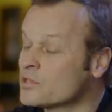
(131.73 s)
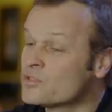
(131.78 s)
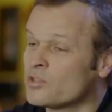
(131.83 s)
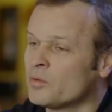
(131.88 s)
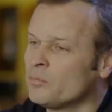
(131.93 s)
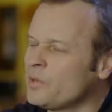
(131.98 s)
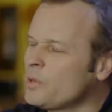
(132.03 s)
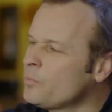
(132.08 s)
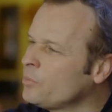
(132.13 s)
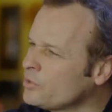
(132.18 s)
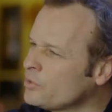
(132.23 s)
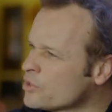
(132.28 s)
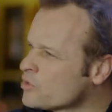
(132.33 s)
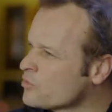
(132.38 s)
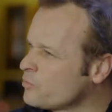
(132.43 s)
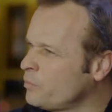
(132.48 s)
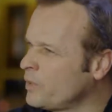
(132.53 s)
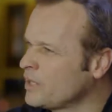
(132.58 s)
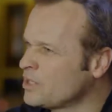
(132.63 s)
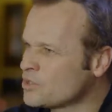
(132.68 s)
And some people
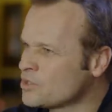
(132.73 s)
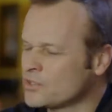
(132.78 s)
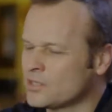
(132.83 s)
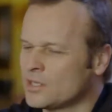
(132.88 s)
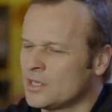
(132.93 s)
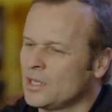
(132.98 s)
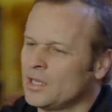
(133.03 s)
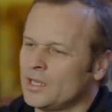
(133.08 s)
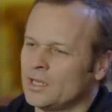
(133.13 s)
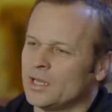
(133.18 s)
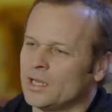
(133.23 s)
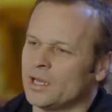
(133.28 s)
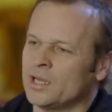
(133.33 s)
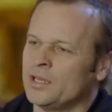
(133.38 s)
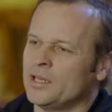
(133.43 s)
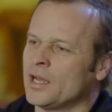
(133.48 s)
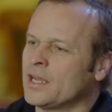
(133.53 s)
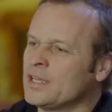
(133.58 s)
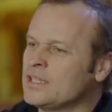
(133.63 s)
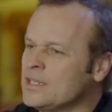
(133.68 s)
just pitched
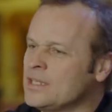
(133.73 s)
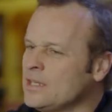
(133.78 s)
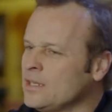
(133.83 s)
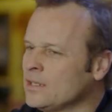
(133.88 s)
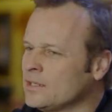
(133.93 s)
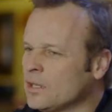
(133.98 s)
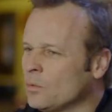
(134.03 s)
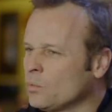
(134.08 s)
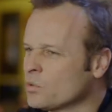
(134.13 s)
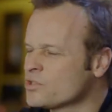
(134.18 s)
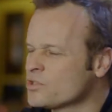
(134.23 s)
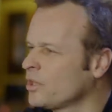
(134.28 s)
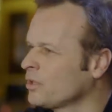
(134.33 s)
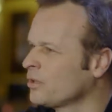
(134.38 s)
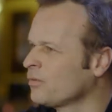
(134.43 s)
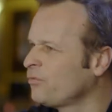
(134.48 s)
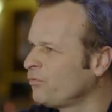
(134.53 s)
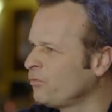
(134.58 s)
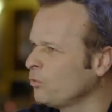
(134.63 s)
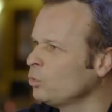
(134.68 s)
an idea that was
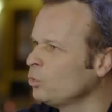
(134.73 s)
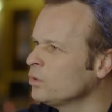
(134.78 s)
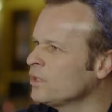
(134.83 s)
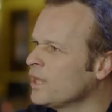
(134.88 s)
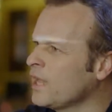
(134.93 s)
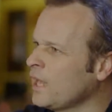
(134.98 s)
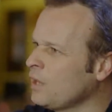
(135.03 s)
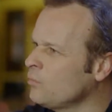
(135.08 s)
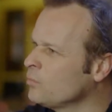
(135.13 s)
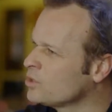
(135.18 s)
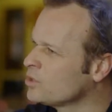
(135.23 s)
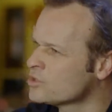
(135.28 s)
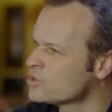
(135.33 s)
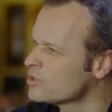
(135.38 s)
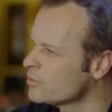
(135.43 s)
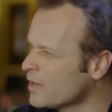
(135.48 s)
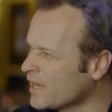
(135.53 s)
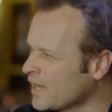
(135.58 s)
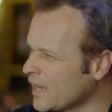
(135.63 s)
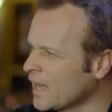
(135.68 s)
not a full game, but
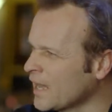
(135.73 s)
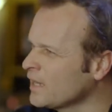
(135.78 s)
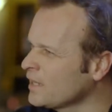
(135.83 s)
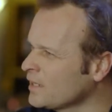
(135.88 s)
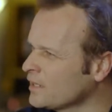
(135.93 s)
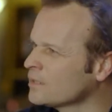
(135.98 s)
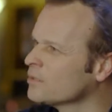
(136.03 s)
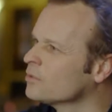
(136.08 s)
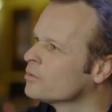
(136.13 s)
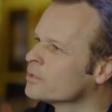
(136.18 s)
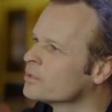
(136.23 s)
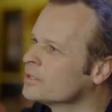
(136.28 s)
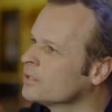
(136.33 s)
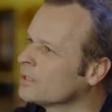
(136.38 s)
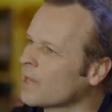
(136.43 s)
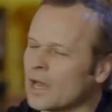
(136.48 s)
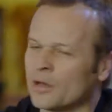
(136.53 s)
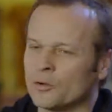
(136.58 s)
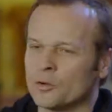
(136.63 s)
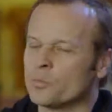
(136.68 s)
just a mechanic, or you
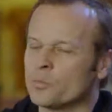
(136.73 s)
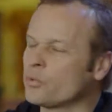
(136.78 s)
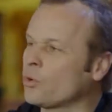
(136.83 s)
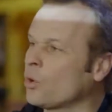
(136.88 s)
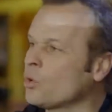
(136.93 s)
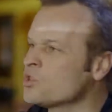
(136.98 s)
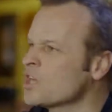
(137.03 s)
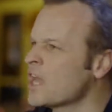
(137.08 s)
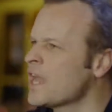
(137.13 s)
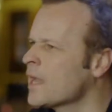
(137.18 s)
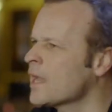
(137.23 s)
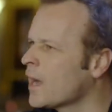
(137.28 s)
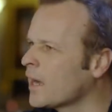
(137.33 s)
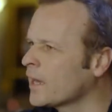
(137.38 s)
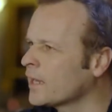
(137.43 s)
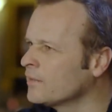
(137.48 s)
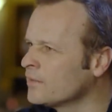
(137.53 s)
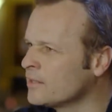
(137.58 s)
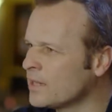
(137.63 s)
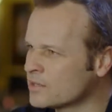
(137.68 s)
know, how to approach
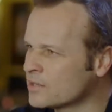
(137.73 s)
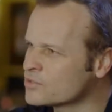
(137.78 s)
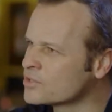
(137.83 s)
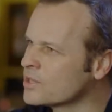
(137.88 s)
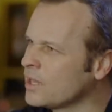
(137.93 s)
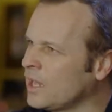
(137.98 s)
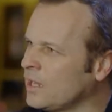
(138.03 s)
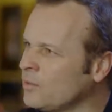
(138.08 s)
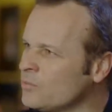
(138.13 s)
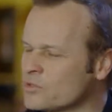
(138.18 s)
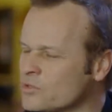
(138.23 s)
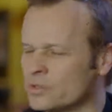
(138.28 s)
AI in the next mm. game.